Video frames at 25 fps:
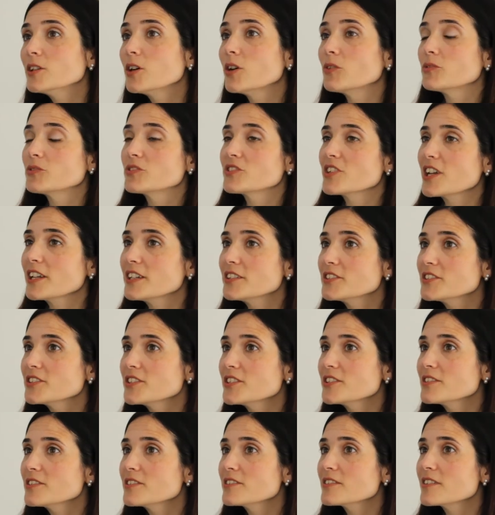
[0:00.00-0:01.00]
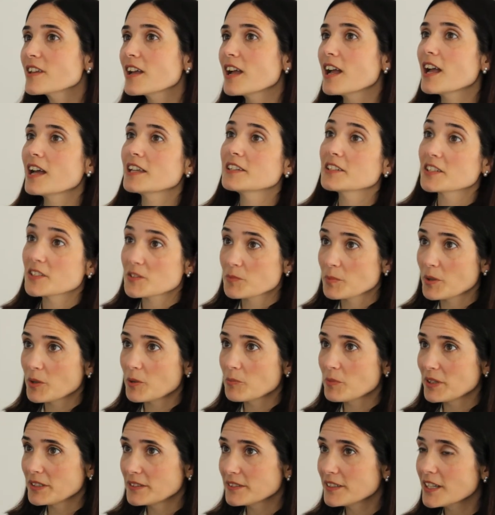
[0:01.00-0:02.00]
of challenges and
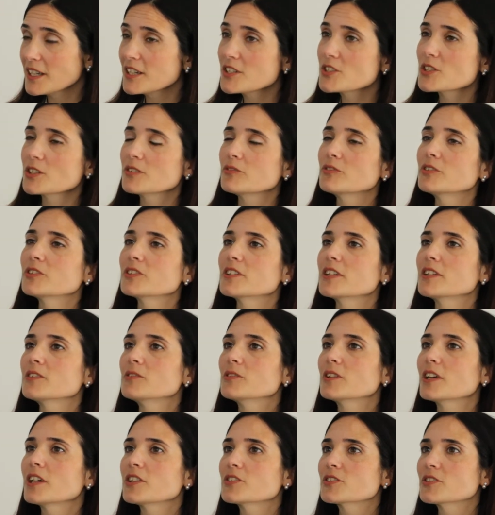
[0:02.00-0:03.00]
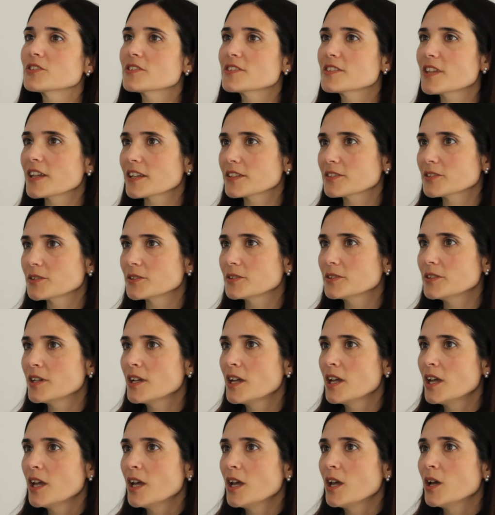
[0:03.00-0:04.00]
experimentation for the education sector,
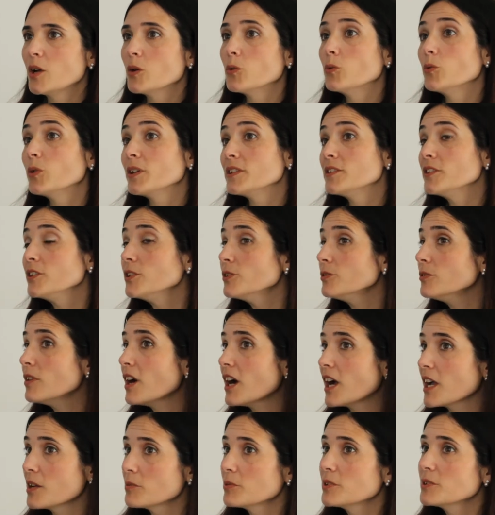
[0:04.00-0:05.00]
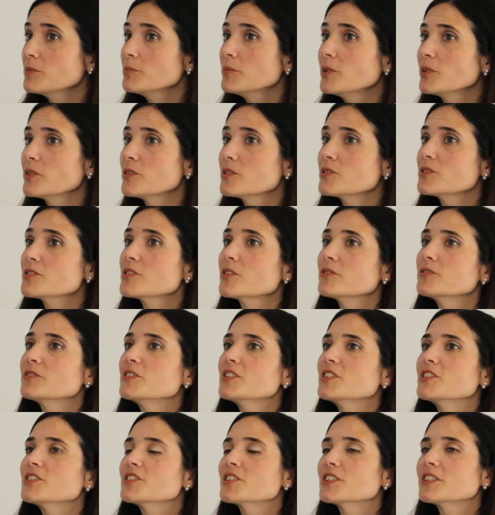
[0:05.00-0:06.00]
with new hybrid models of
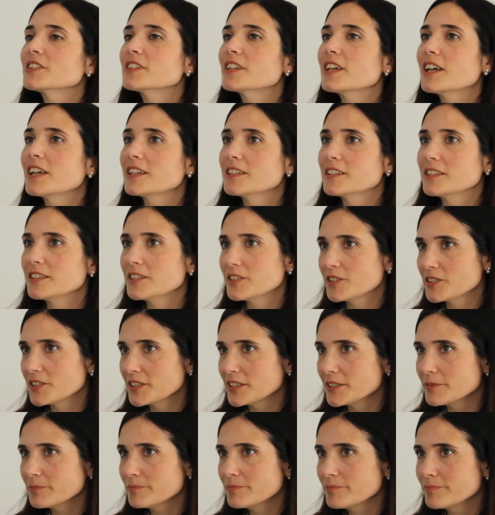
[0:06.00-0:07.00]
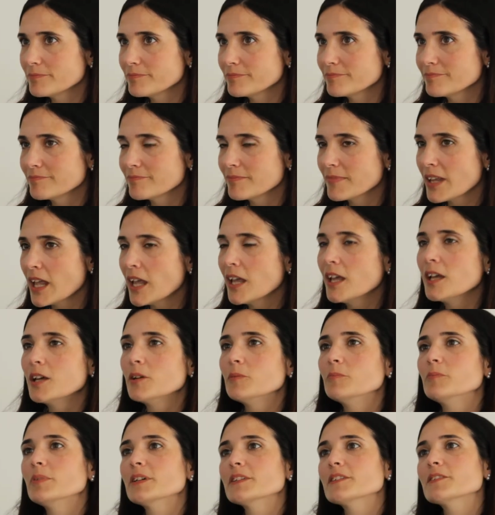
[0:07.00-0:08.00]
teaching and learning.
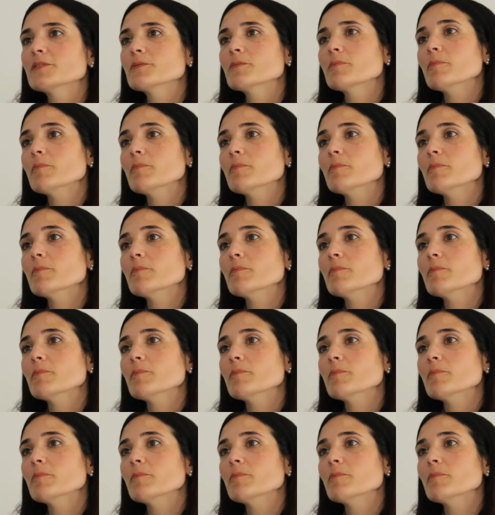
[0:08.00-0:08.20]
But